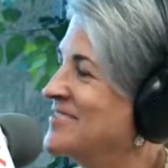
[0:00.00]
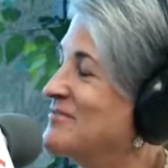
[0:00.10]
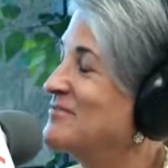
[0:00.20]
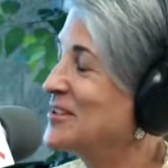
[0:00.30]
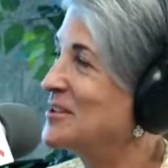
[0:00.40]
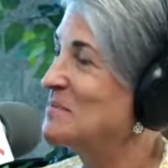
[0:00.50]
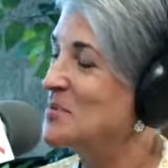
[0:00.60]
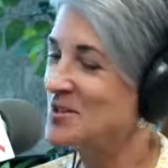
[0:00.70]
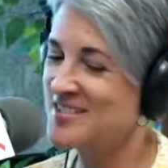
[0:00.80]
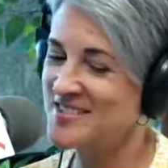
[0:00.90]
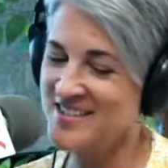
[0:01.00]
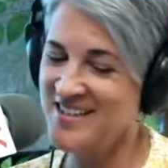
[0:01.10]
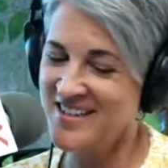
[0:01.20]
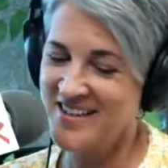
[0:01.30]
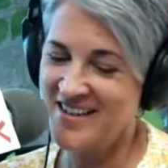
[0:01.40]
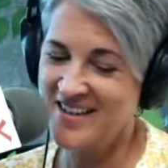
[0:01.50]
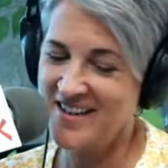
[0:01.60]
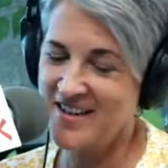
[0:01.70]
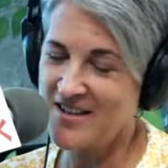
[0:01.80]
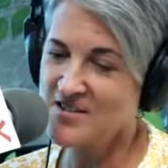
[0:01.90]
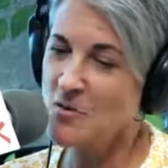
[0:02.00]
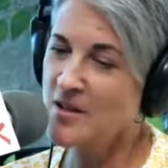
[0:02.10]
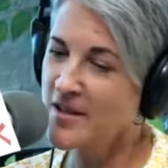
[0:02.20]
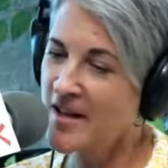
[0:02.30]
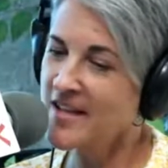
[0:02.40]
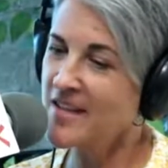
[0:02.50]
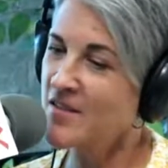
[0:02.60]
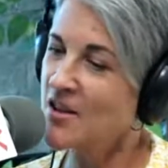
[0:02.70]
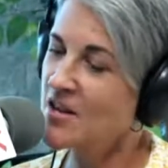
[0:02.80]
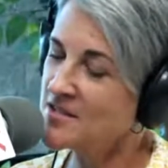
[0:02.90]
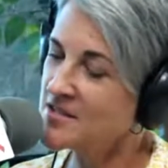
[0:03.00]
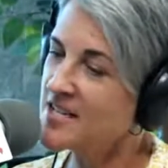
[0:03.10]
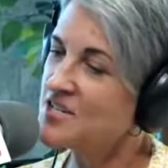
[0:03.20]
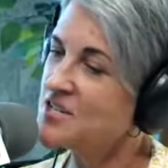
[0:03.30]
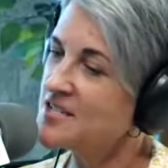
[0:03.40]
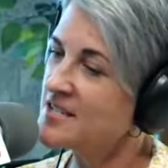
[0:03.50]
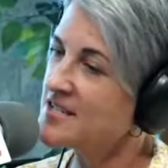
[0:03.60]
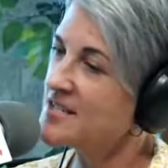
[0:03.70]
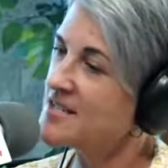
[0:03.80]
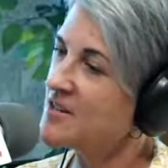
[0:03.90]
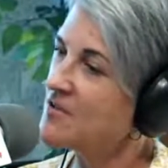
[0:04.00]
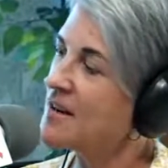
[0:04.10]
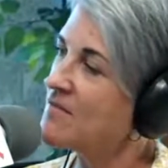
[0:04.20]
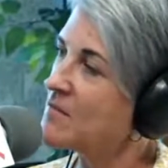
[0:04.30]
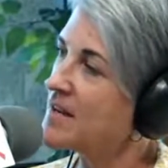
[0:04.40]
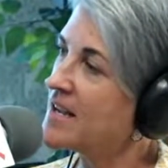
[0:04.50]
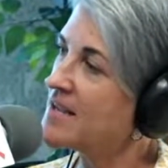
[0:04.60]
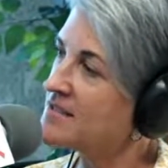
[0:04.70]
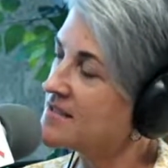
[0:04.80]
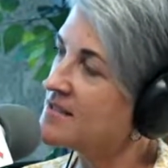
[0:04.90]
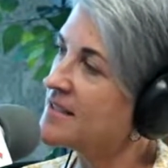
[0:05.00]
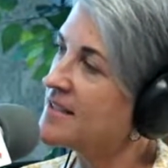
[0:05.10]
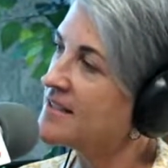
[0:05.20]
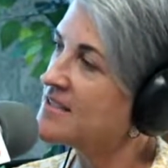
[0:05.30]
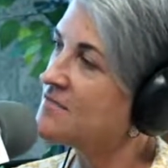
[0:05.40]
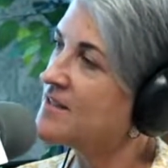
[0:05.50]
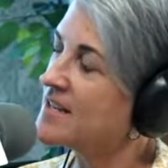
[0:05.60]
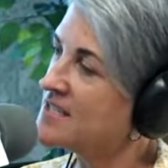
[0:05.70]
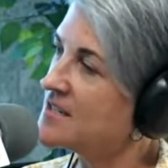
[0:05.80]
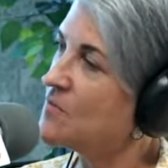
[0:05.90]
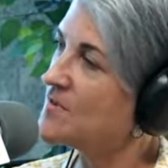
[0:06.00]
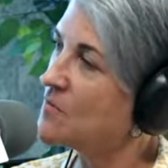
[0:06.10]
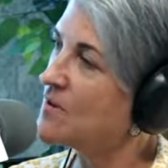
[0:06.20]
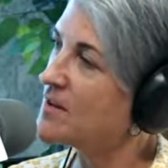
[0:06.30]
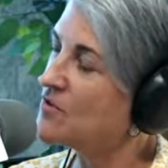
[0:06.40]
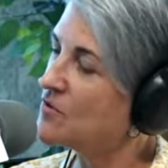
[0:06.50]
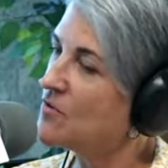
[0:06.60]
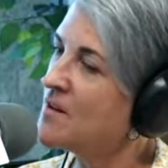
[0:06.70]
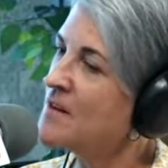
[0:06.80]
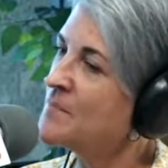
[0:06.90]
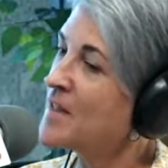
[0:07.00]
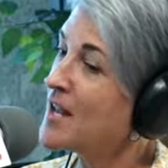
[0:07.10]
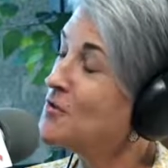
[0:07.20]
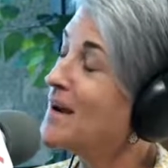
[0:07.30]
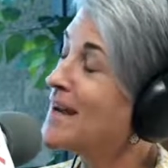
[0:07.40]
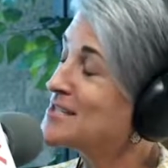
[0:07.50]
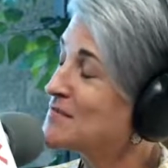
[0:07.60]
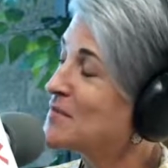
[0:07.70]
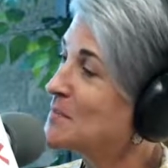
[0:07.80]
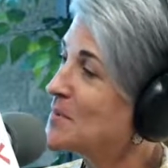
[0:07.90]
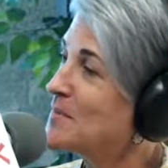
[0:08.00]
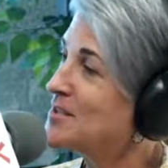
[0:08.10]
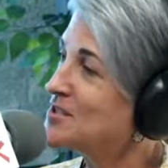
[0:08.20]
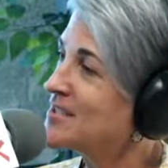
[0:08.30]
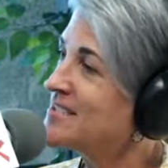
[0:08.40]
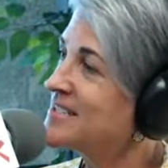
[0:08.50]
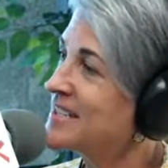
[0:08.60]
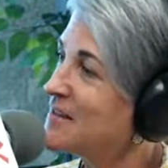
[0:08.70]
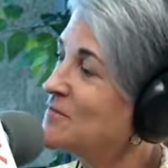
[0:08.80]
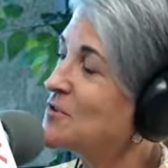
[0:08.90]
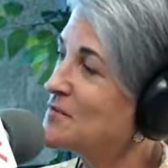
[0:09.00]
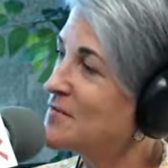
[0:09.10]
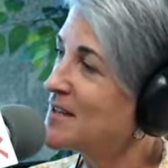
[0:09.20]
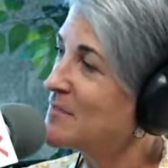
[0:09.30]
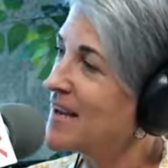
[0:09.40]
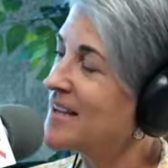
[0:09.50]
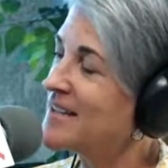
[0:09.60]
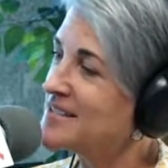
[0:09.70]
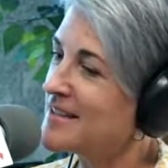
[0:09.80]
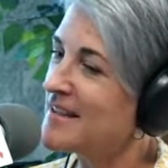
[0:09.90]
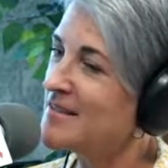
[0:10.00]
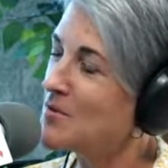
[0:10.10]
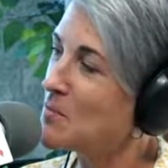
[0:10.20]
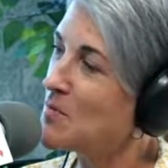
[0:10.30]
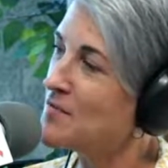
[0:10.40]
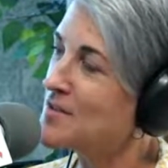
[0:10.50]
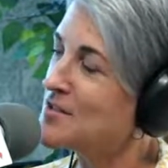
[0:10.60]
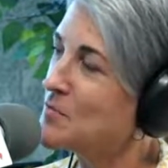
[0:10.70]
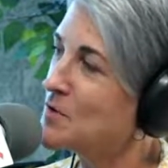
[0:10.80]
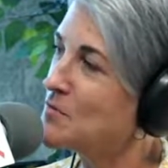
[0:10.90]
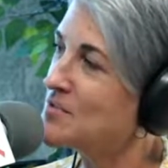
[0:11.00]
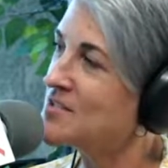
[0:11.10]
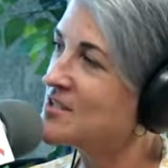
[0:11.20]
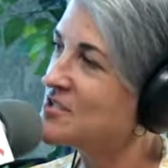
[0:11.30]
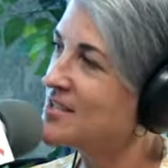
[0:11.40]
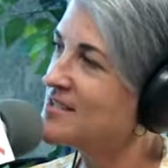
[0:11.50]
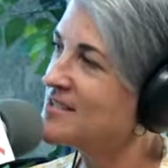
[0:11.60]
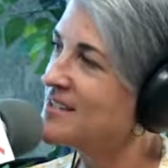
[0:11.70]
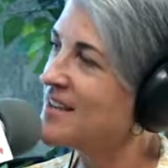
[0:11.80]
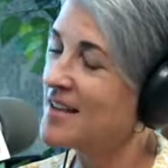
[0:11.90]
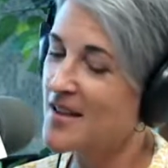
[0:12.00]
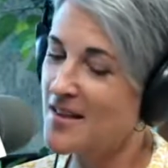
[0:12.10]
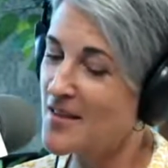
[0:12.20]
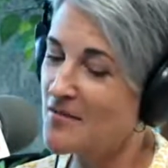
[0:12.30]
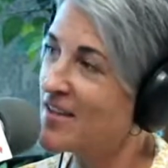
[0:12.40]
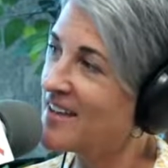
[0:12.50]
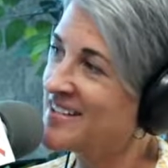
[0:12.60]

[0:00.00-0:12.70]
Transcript: Very important. So again, the consultation is necessary. Everybody has a slightly different idea of what they want to do. And you ask for permission to give your feedback and to let them know professionally what you would suggest. I love that.